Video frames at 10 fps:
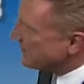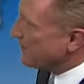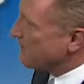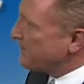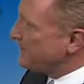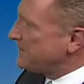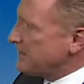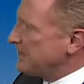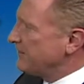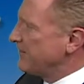You can get 50,
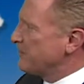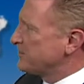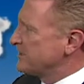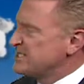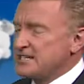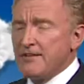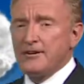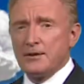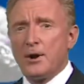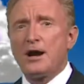even up to
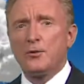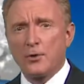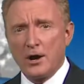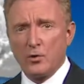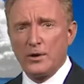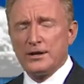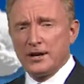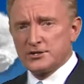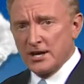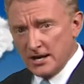70 mile per hour wind
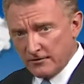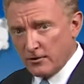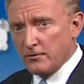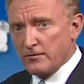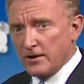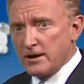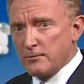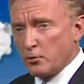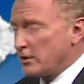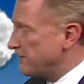gusts for a very
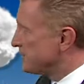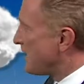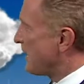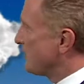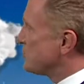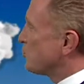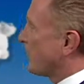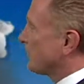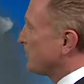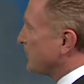brief time. This is
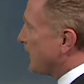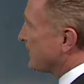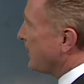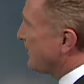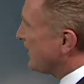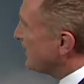what it looked like coming